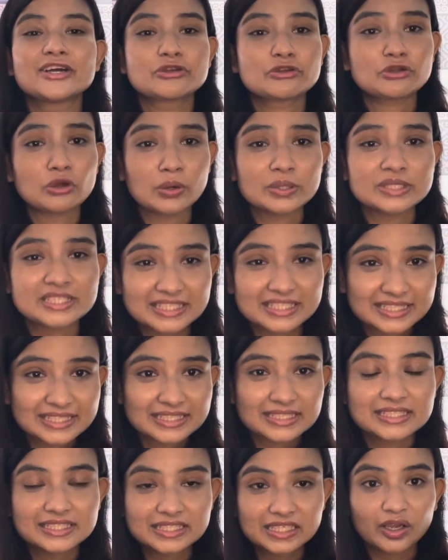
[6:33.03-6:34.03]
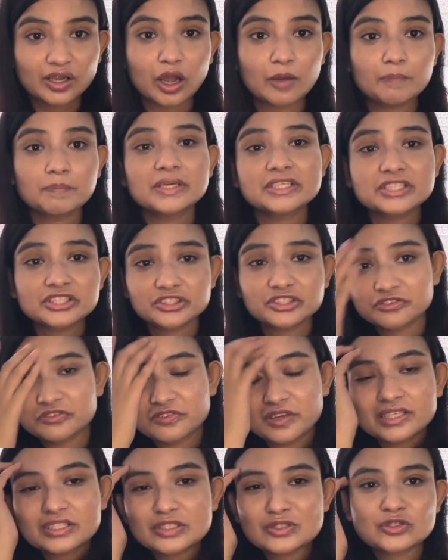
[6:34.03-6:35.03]
toxicity,
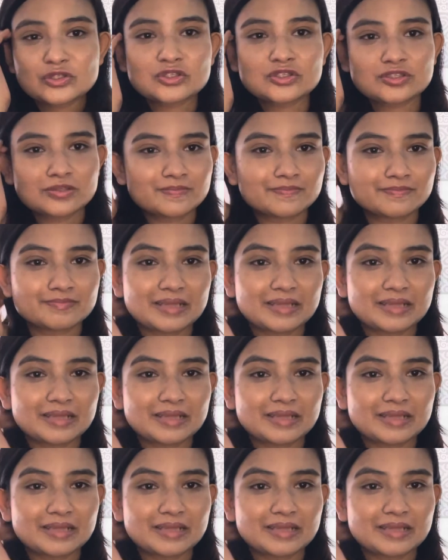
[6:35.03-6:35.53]
competitiveness,